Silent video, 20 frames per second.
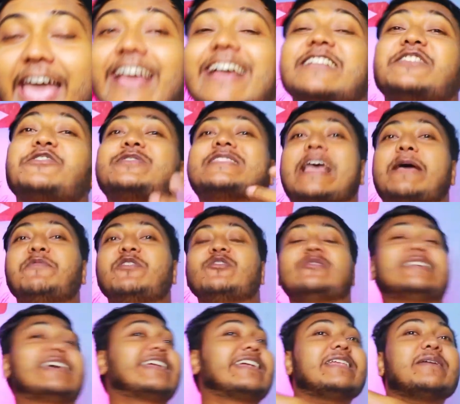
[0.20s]
guys, there's a
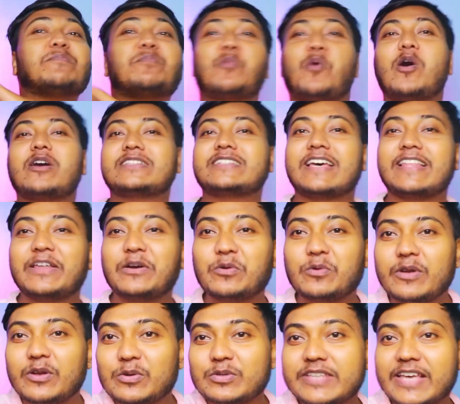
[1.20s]
lot of good news for
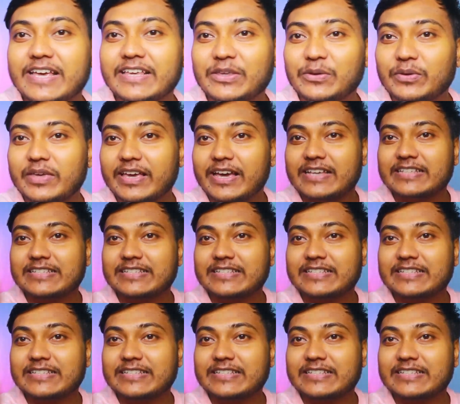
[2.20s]
Samsung users because